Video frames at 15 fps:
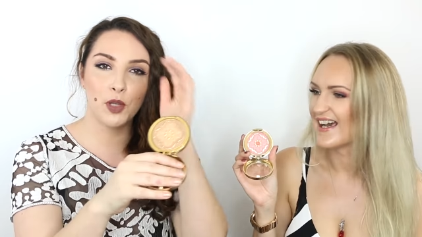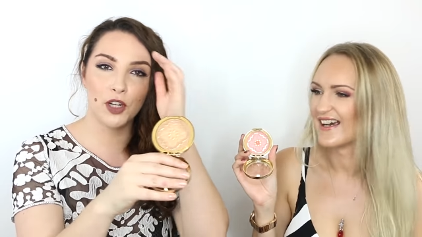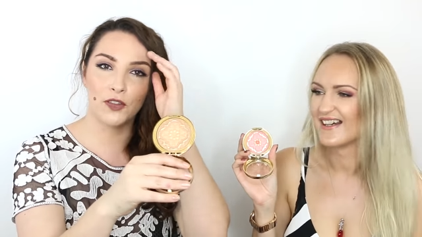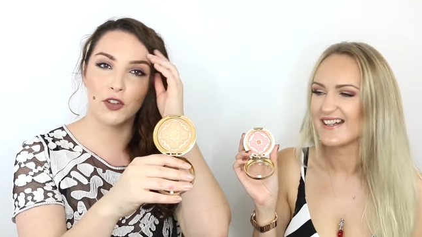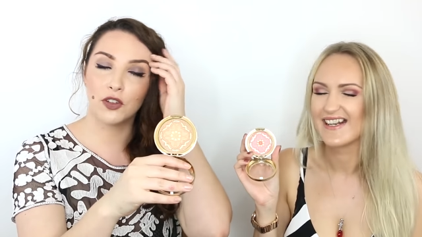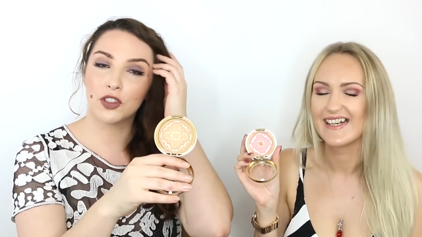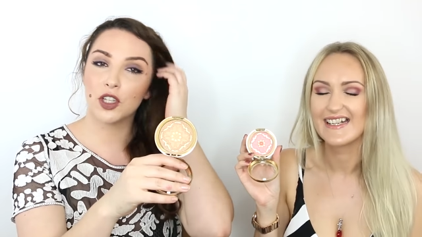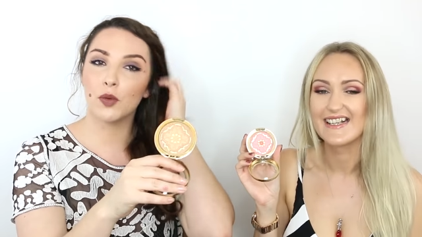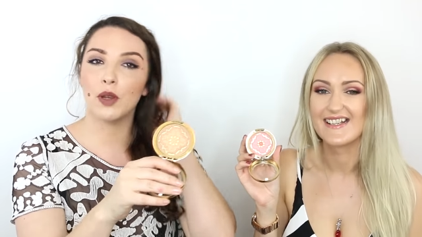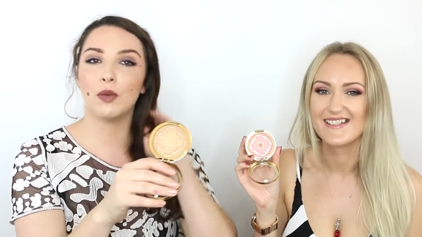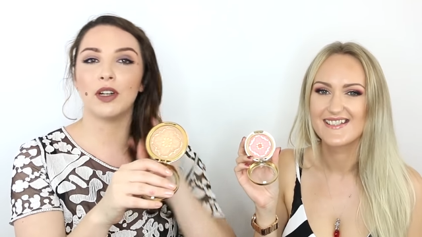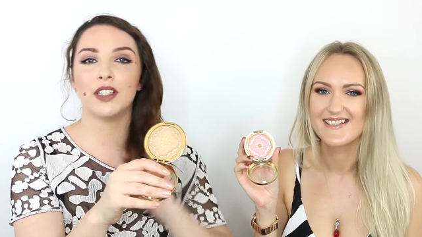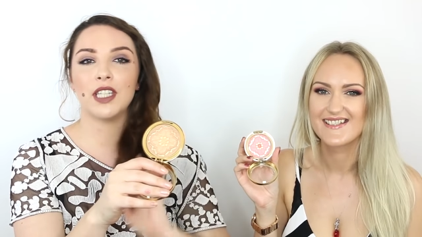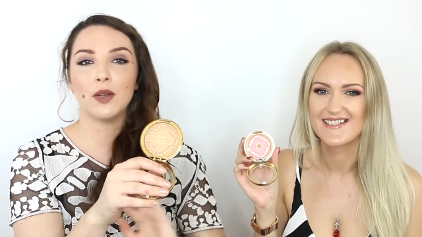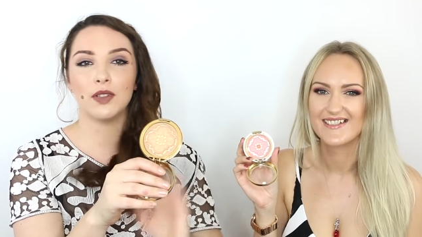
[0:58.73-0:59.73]
Speaker 1: yeah, beautiful. It so is. we
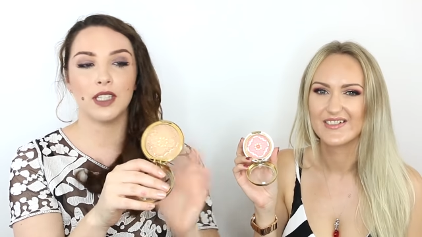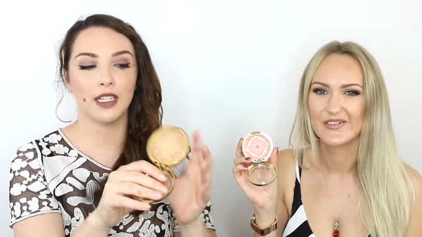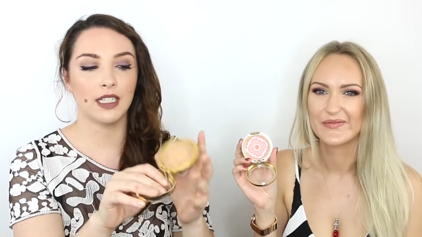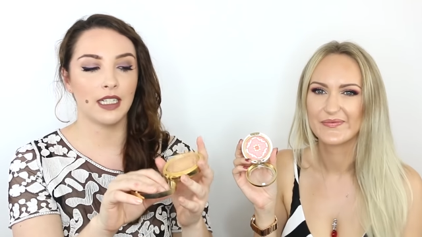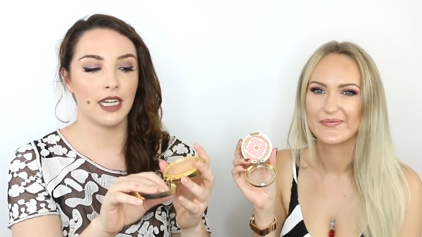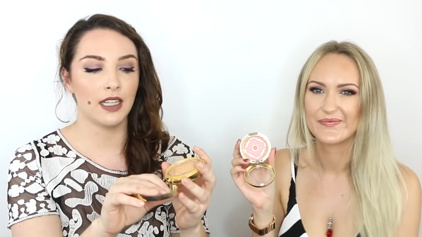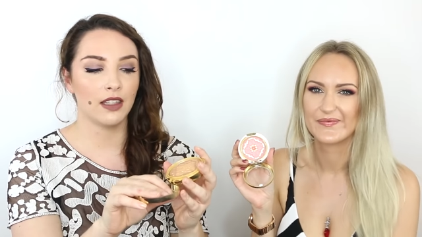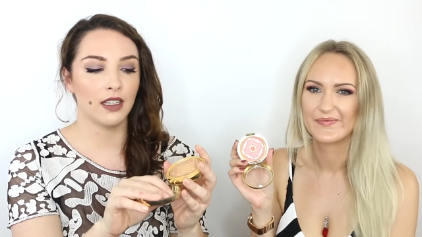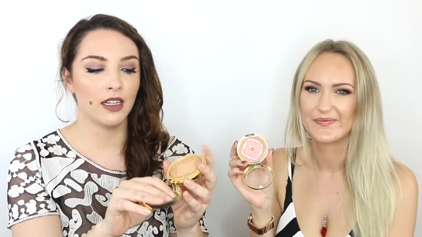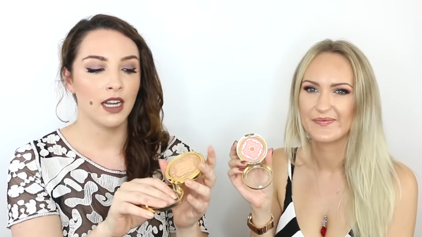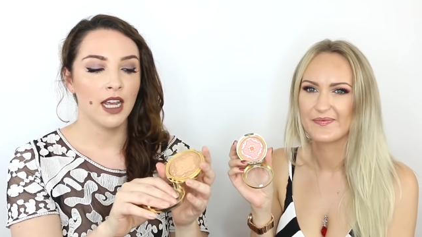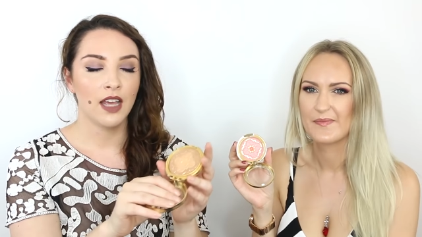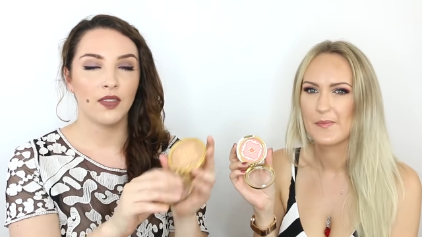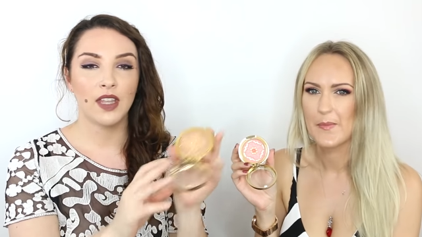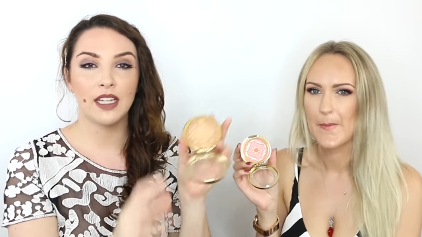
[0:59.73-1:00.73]
want to see what's underneath
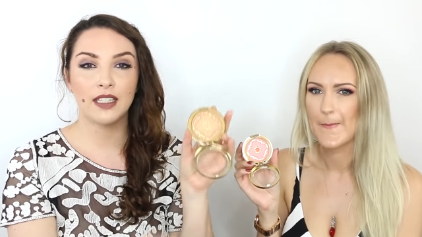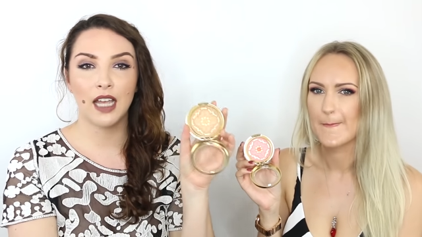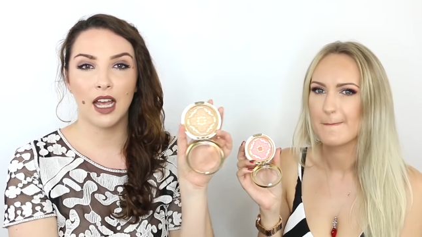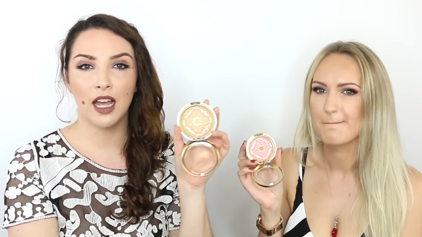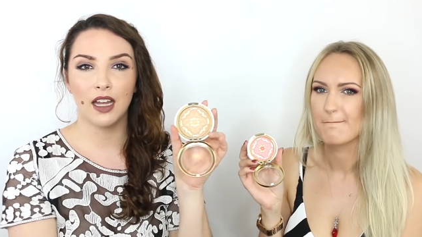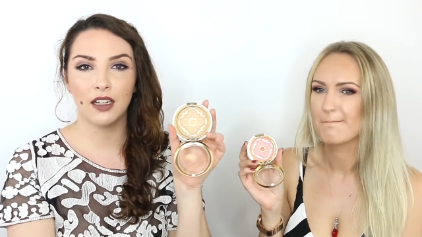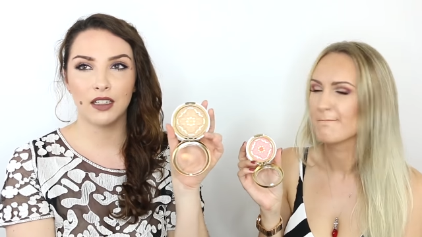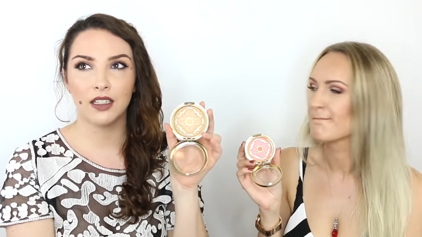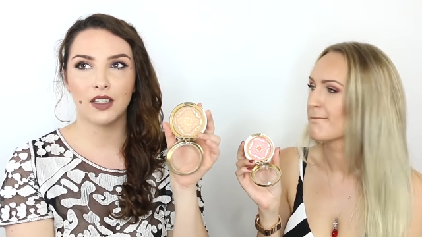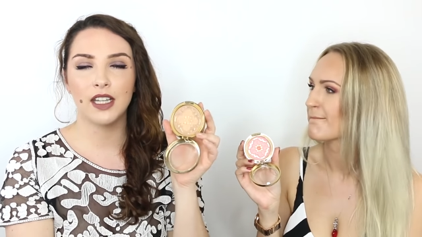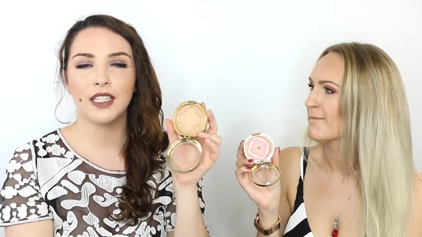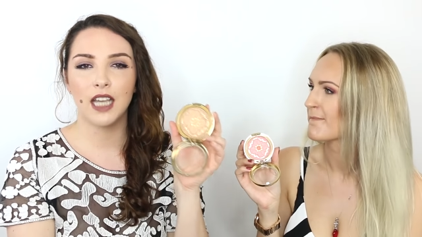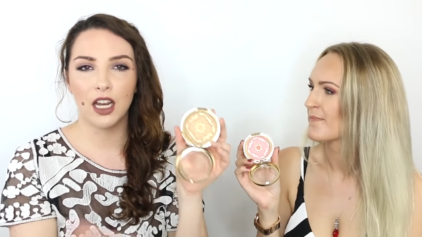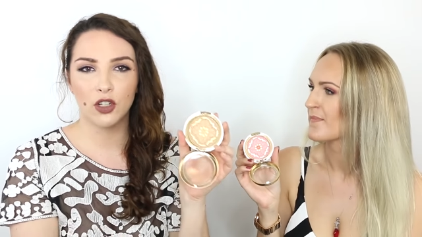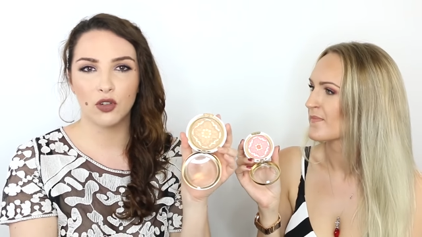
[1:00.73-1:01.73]
it. These aren't.
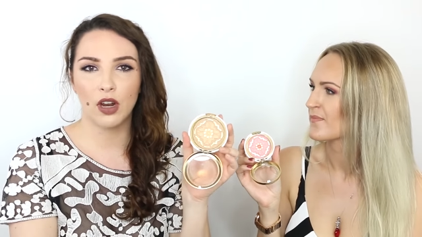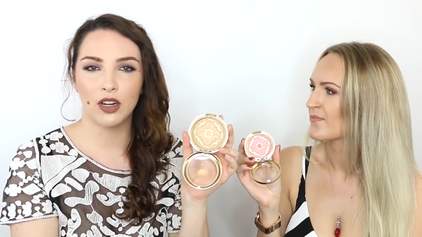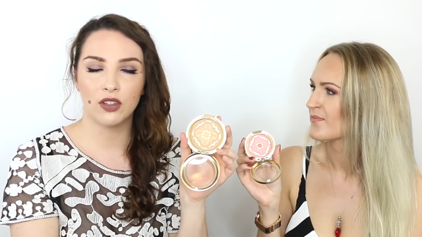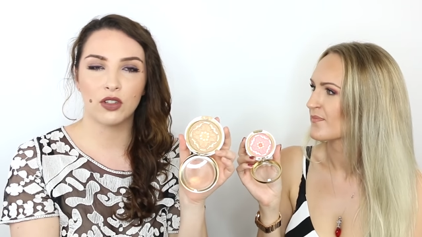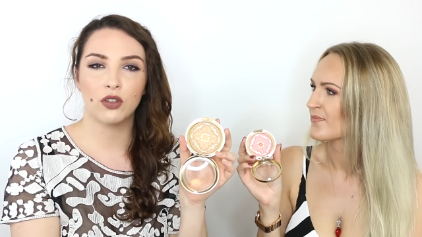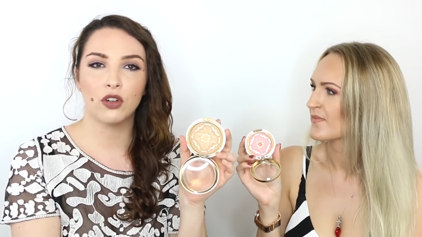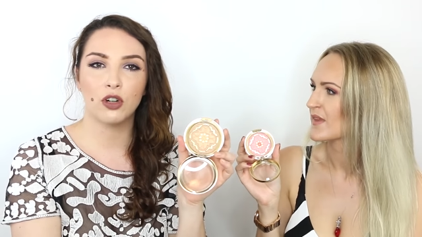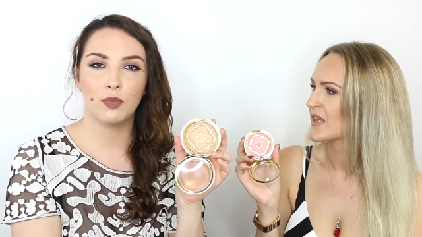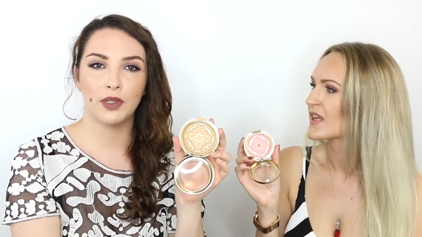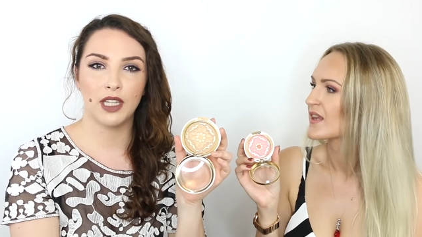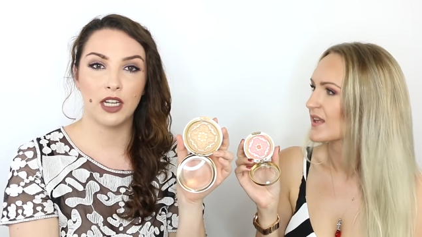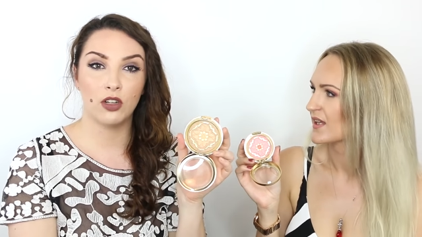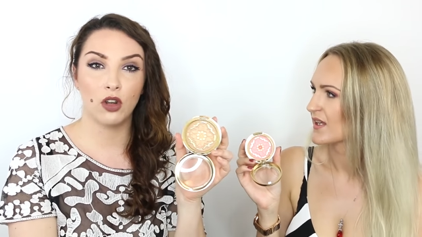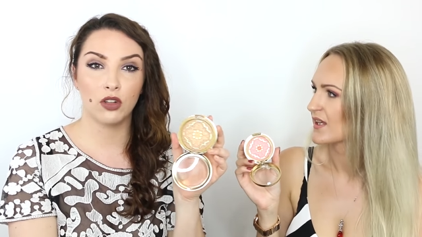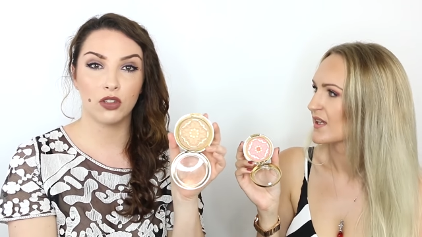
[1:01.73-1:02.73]
These are drugstore, but
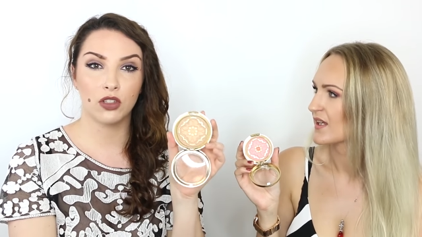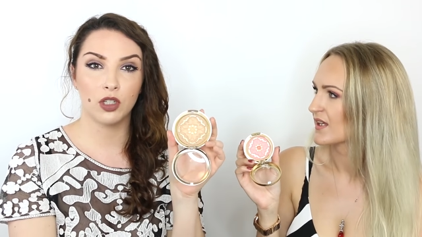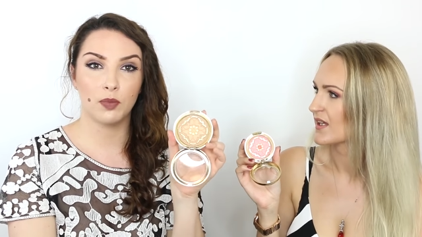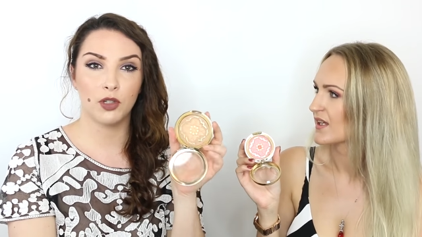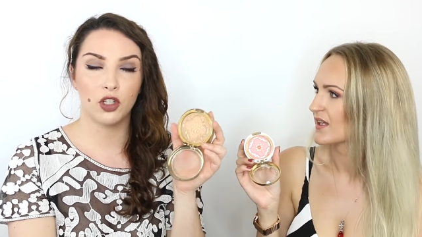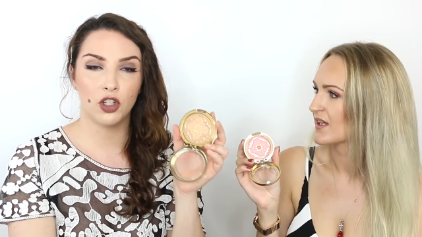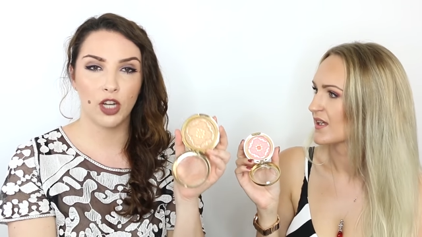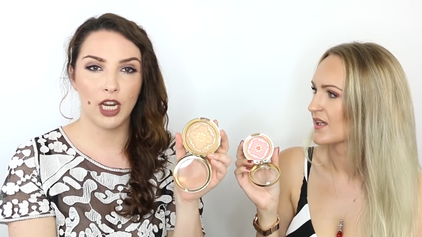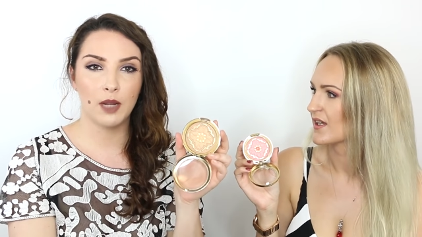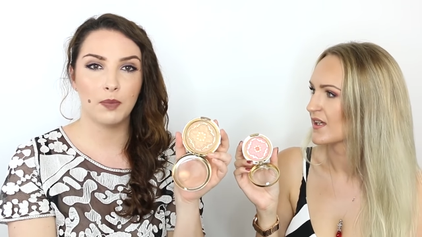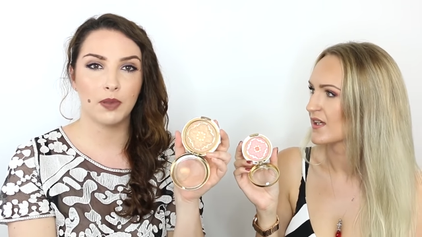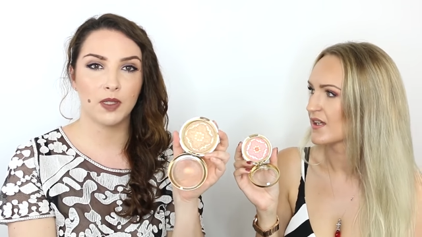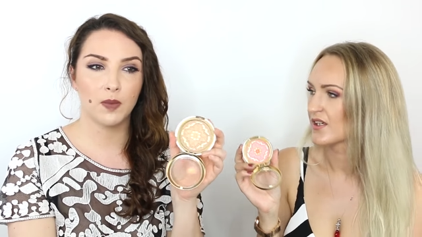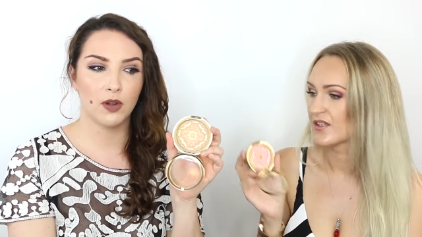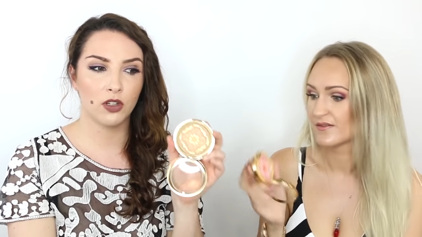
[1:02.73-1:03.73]
they're not super
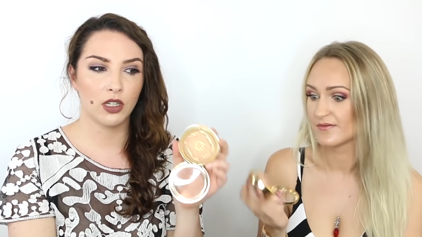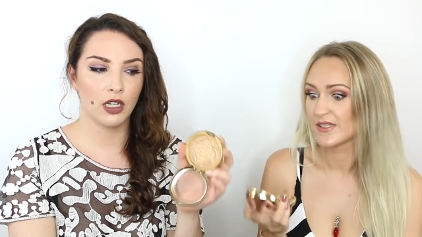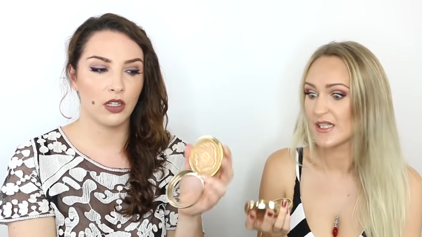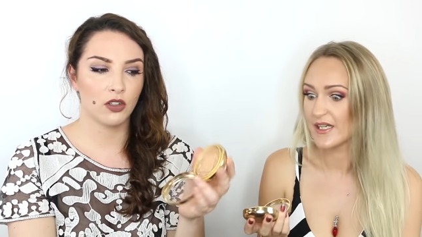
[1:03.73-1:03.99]
cheap, especially